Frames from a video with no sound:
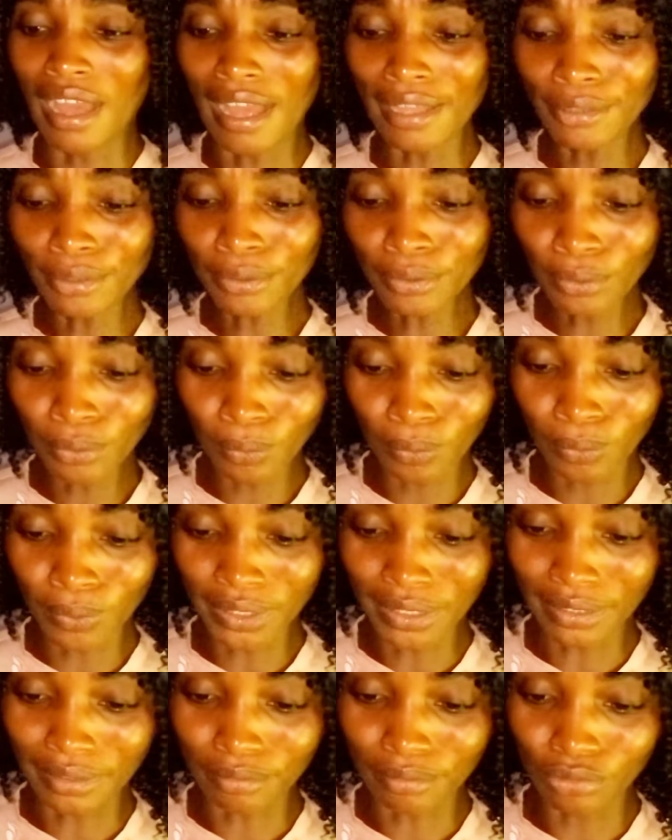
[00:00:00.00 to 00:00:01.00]
I don't know
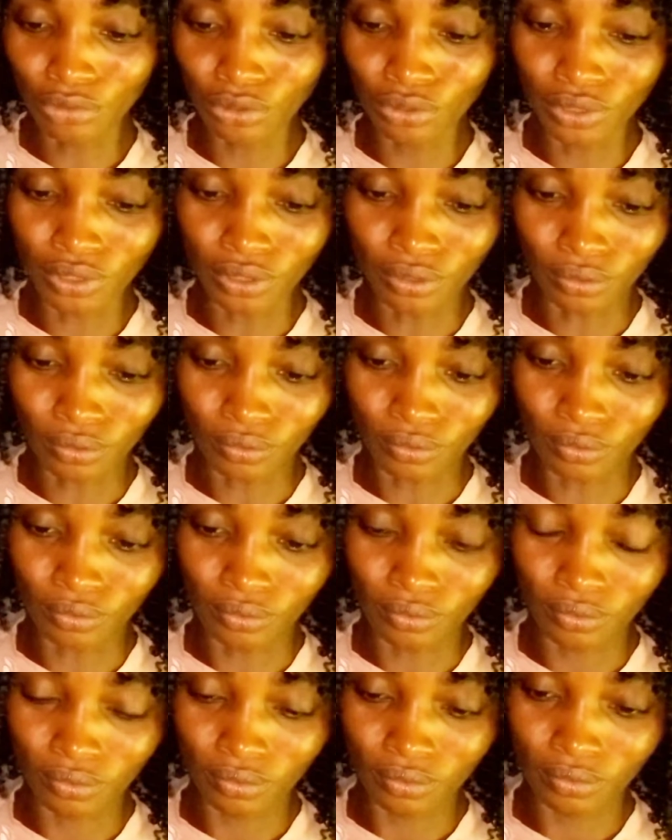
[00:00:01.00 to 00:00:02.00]
what I am doing
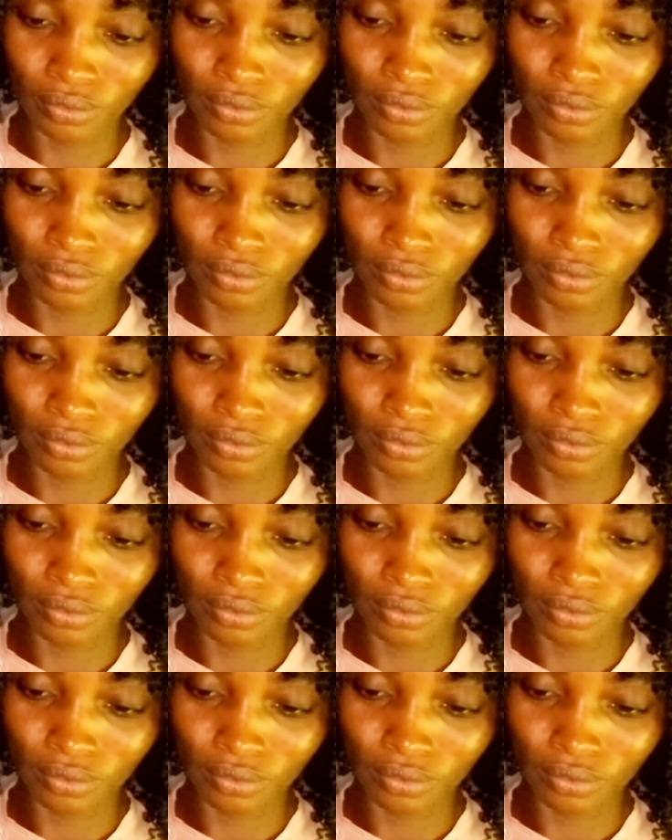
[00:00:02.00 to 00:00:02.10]
now.